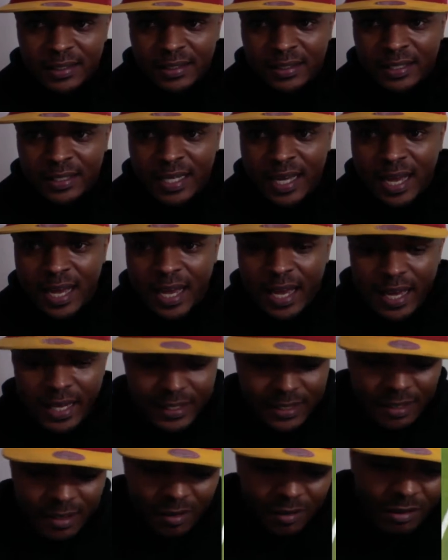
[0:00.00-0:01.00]

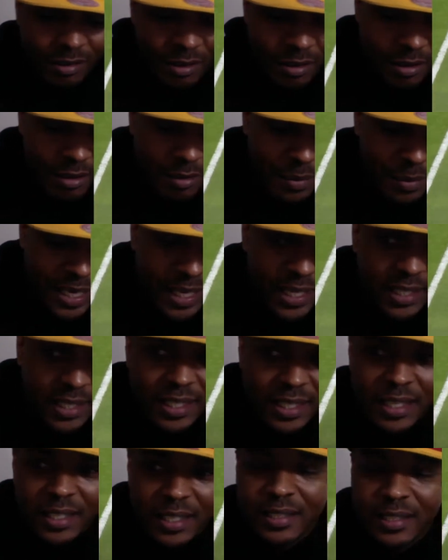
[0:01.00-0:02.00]
Nice. Hold on, man.
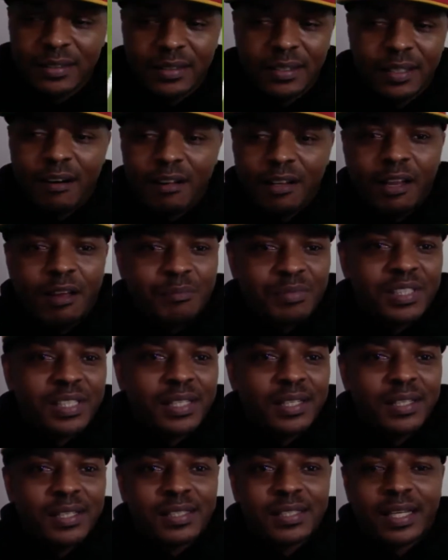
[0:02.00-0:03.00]
All I'm
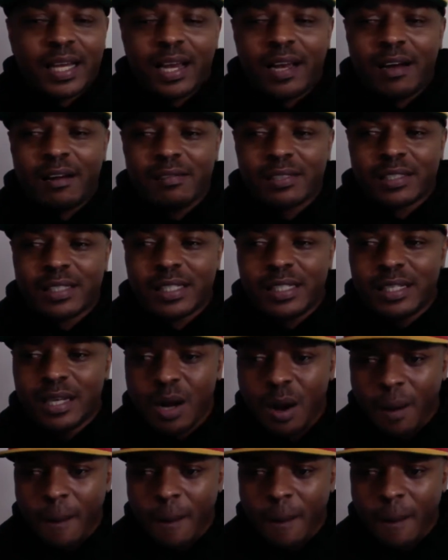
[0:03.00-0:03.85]
seeing is Kelsey.